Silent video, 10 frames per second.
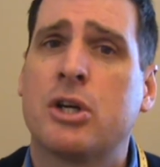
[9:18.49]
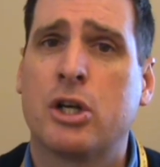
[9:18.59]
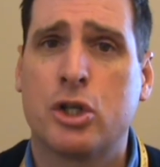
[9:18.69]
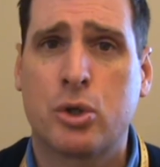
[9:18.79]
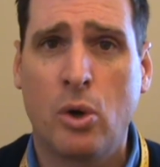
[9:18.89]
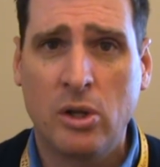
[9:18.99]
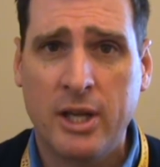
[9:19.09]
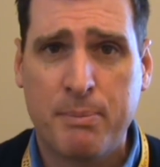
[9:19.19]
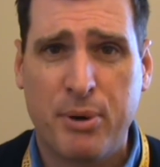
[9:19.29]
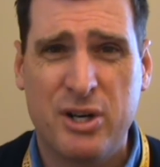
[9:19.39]
to
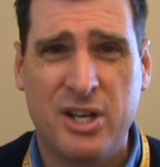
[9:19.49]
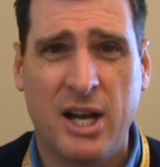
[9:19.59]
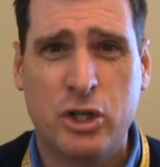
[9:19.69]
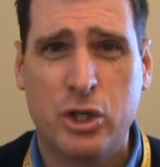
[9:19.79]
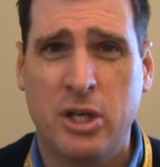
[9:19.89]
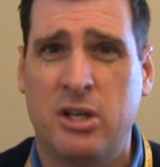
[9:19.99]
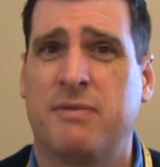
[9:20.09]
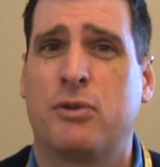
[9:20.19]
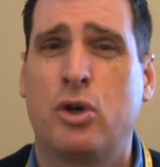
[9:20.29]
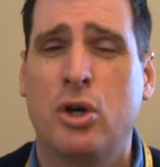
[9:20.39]
controlling production
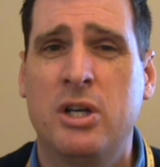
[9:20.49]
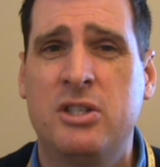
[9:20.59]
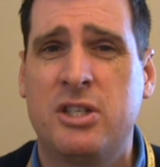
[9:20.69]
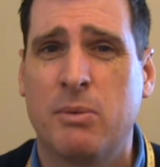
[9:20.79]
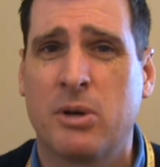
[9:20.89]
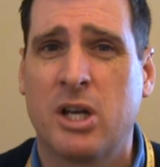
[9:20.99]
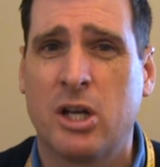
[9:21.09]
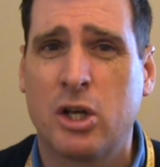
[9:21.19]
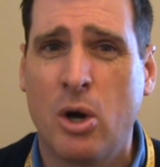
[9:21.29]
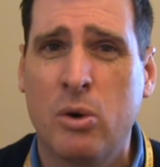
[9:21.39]
of goods that were
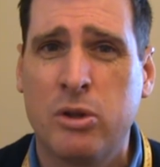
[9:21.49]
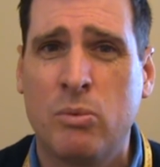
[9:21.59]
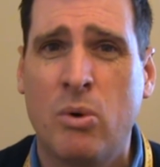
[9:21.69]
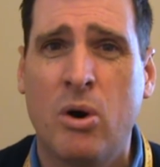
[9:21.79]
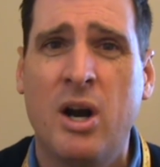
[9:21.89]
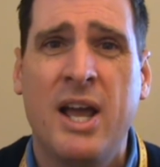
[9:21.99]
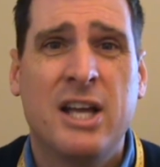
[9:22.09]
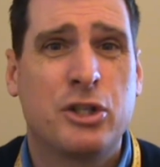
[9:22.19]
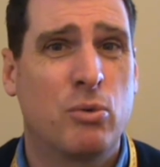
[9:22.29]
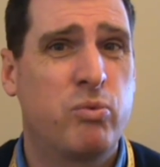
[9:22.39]
going to go to the war,
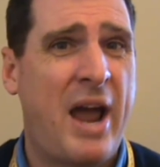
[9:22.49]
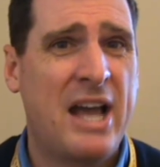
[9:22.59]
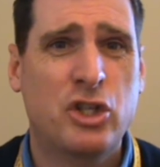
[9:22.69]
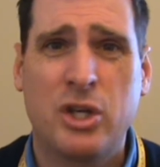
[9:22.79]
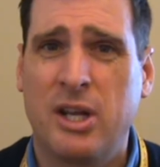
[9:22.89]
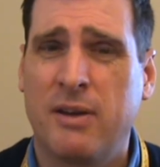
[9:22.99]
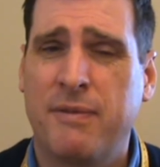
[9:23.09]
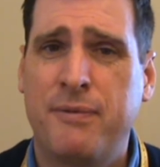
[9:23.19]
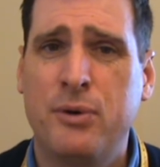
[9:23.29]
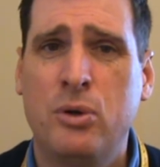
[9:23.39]
to rationing
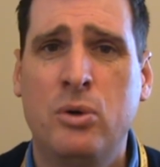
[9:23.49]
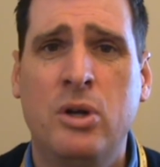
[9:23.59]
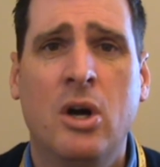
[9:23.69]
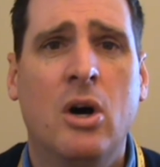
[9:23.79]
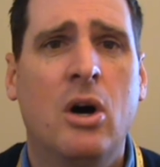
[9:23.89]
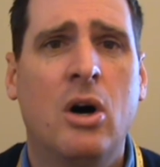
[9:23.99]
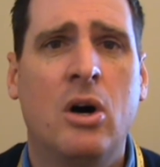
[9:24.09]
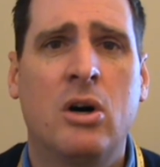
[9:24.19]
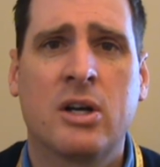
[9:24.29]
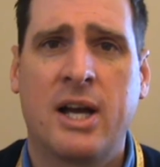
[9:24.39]
food,
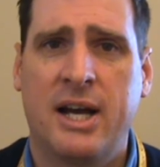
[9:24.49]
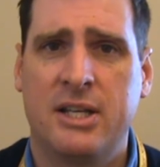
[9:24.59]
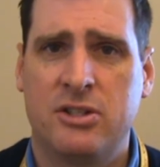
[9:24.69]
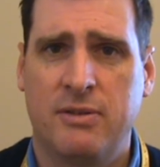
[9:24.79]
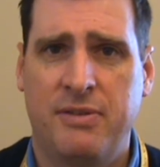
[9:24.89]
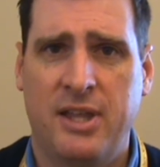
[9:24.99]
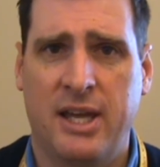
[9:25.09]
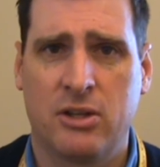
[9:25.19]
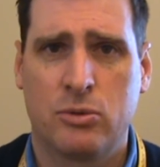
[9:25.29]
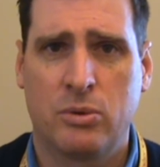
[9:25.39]
all kinds of
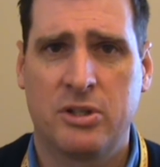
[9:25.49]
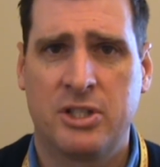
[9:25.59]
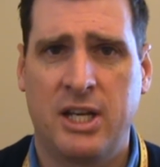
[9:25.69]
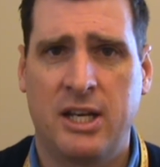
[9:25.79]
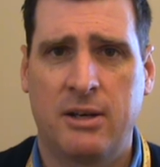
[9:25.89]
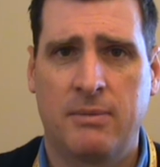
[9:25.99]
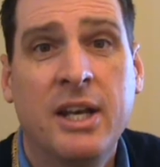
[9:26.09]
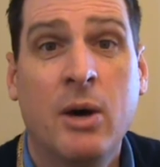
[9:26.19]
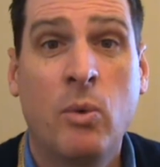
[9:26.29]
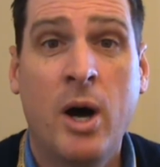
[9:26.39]
things were seen.
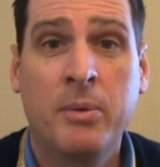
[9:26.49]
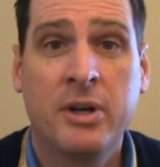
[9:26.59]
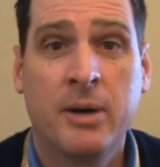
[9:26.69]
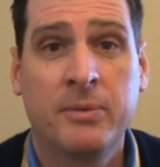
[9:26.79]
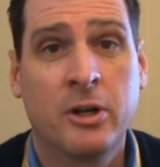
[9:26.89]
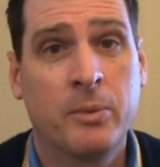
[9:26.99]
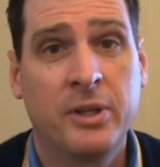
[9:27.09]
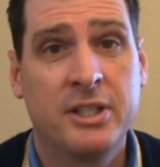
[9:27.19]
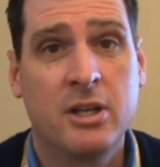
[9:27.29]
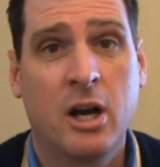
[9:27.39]
Now, while we're not going to
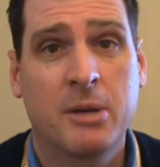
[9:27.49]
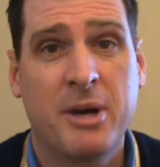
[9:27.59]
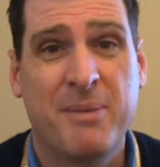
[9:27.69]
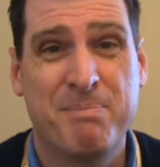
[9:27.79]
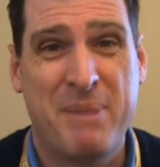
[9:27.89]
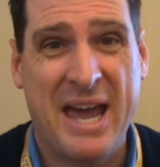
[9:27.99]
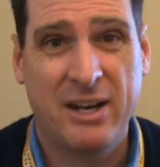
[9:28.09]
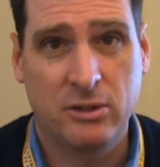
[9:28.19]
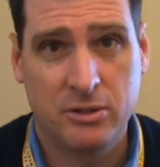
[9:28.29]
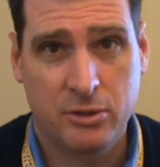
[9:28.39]
really talk about
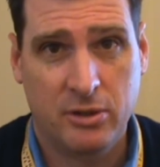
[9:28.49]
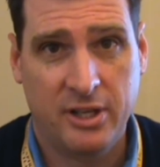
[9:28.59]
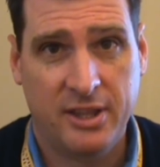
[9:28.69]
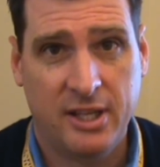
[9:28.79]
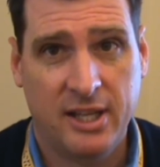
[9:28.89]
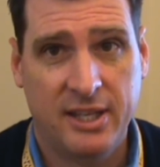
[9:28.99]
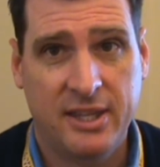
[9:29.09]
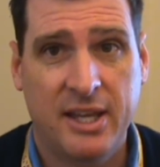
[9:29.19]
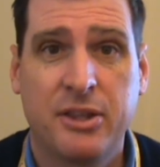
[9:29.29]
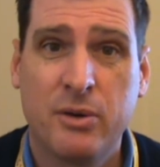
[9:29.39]
battles or anything
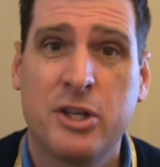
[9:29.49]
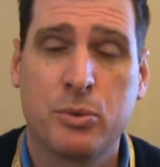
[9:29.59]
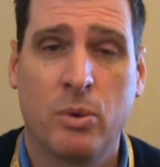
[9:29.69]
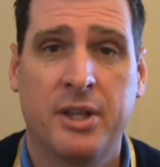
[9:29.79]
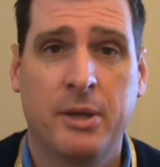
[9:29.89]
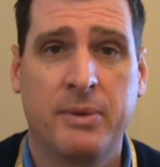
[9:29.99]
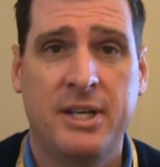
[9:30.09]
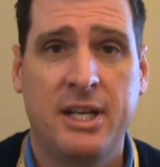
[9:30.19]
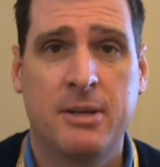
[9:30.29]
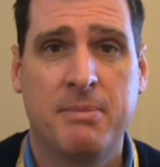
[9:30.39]
like that, there is one that
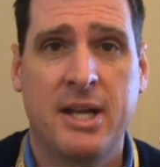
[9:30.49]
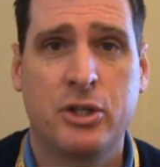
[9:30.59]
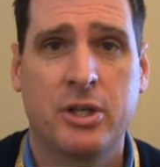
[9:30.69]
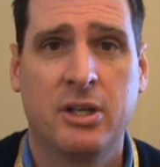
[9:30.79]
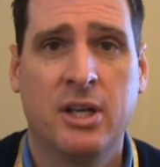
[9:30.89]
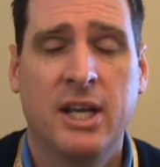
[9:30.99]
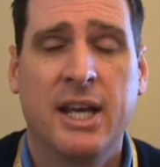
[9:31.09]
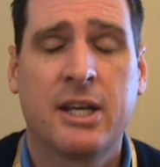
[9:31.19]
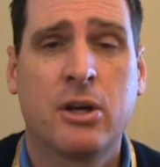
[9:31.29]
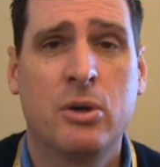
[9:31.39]
we need to mention.
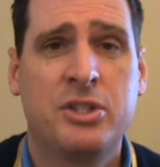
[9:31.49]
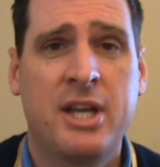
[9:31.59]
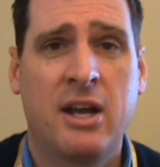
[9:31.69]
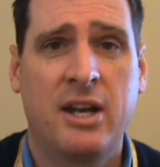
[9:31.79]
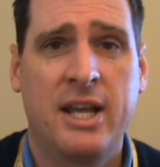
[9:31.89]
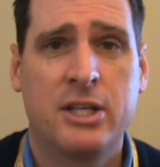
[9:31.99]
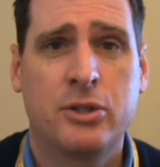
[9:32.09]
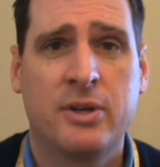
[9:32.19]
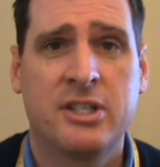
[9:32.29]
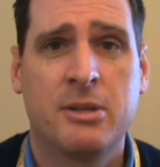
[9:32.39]
It goes down in
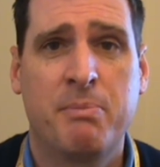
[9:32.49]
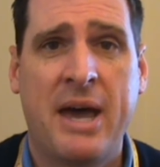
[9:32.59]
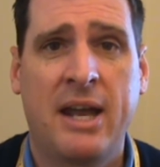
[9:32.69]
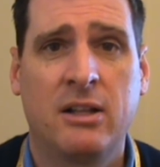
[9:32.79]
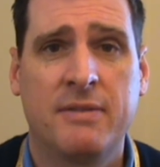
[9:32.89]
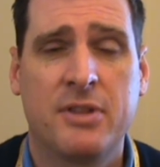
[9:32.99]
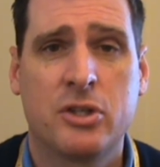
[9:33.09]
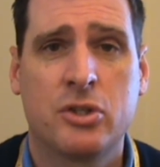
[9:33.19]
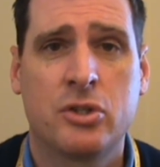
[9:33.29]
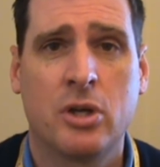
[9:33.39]
history as the Battle of
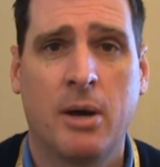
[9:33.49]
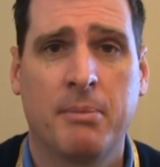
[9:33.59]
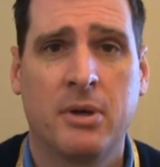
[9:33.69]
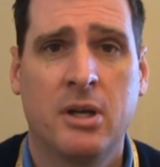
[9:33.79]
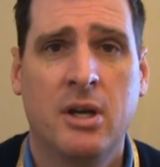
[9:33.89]
the Somme.